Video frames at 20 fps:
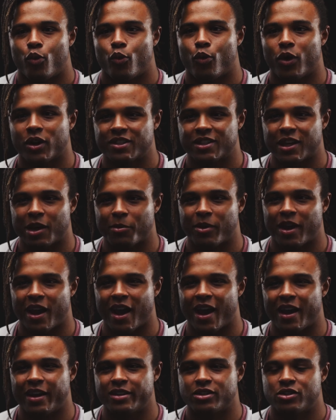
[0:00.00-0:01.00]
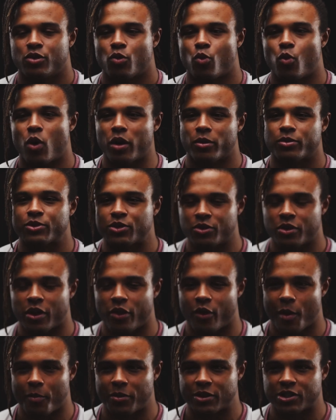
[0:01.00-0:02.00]
What's up, guys? Welcome to
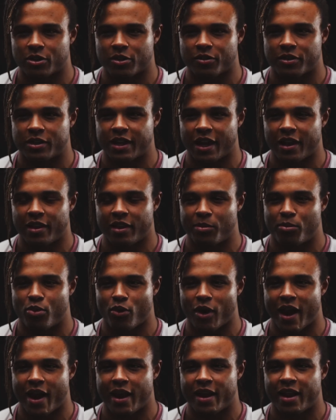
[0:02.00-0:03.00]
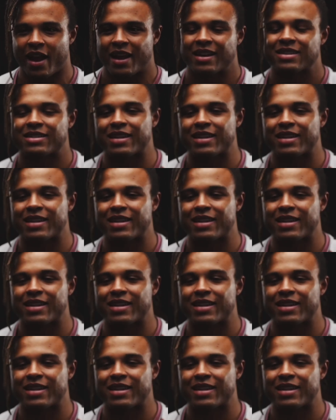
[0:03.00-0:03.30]
another episode of The Daily Bread.